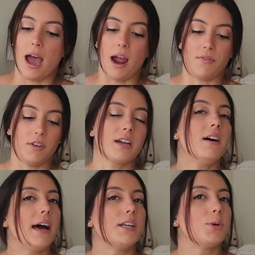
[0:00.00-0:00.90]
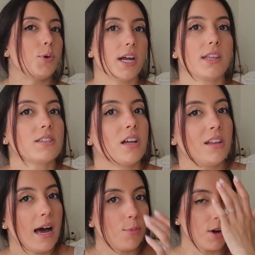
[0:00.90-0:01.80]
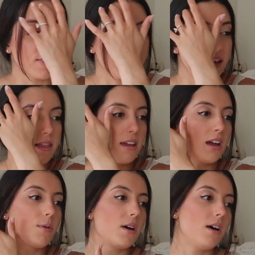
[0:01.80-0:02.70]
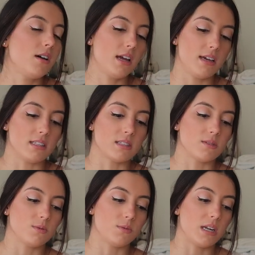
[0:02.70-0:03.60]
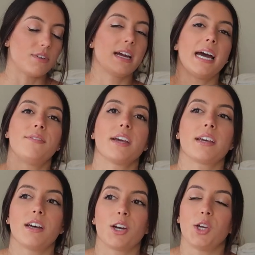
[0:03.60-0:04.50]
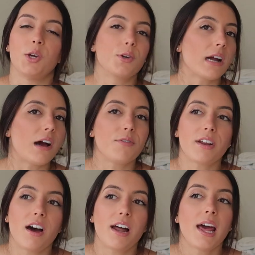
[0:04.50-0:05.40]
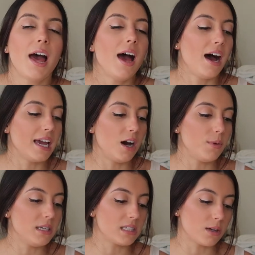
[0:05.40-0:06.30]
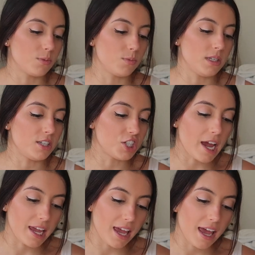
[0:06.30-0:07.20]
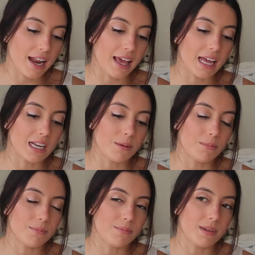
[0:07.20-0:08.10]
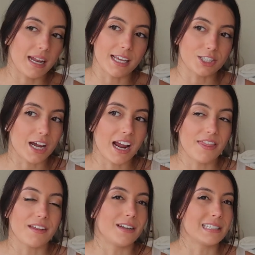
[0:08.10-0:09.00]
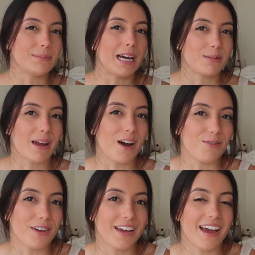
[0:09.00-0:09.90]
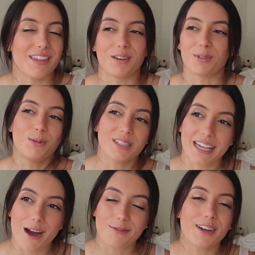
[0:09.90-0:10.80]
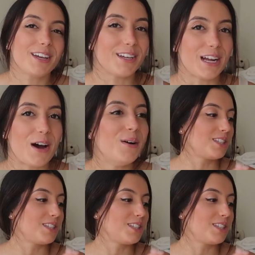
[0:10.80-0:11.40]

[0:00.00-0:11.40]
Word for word: I feel like I'll end up wearing this a lot more than I think I will, because whenever I have like a cuter outfit on, I always like need a jacket and I end up getting a jacket that doesn't match my outfit, and then it ruins the outfit, you know?